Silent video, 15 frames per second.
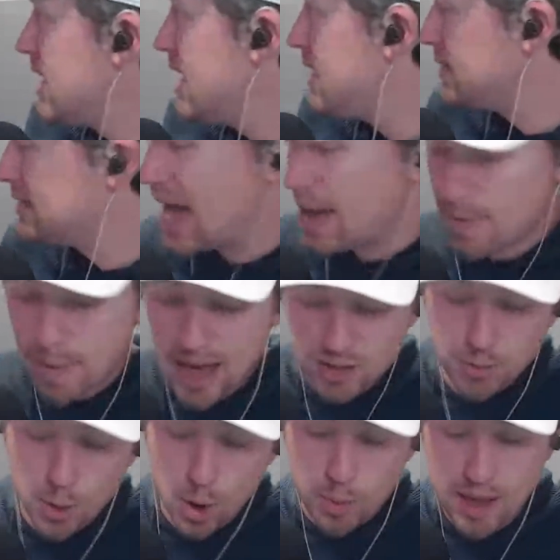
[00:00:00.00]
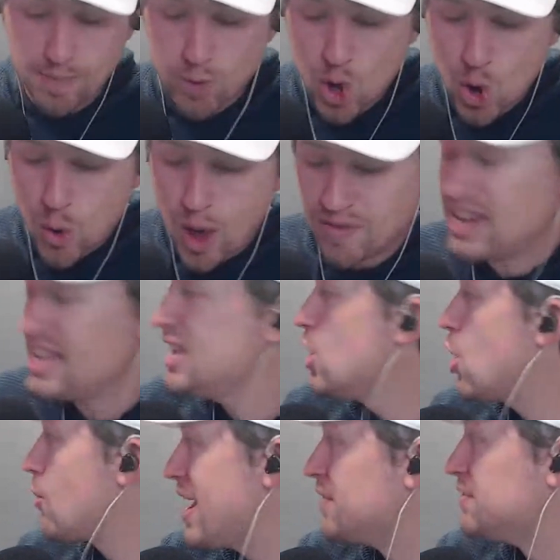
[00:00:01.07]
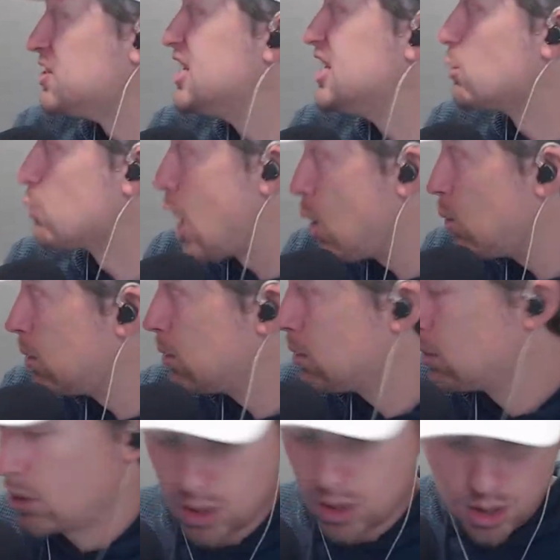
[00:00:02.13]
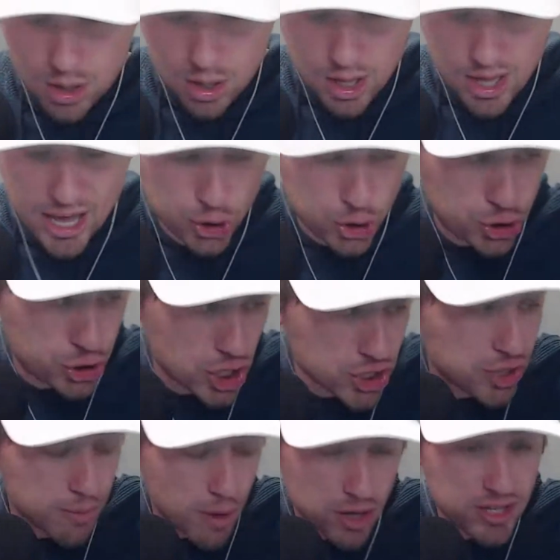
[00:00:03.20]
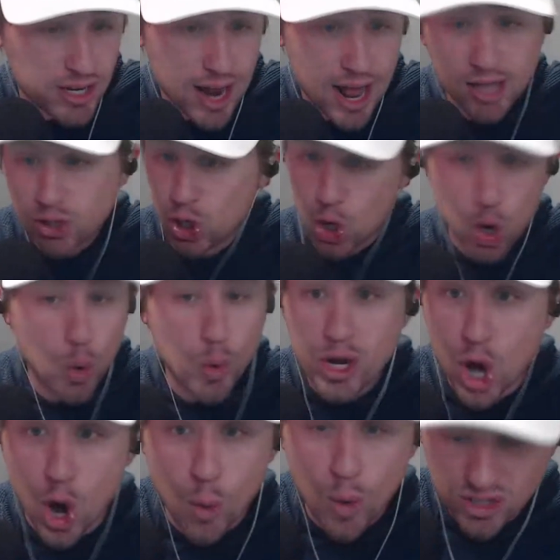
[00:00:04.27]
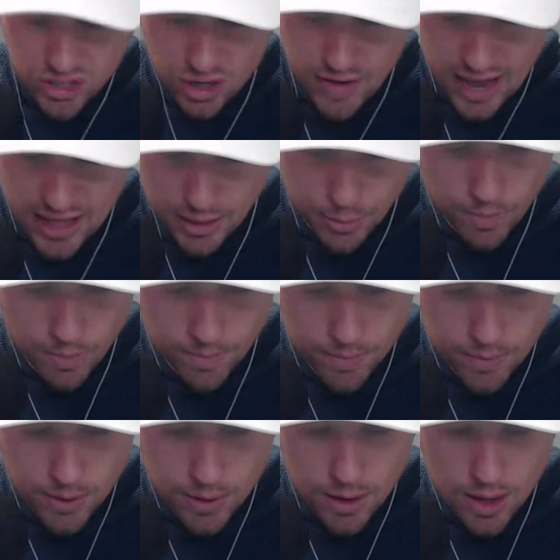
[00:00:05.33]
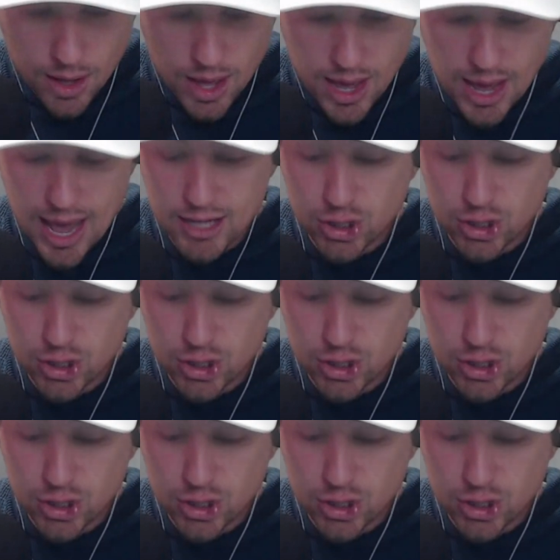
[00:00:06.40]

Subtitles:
in the Diamondbacks bullpen who have an ERA of 0? It's Justin Martinez, who we know wasn't available. It's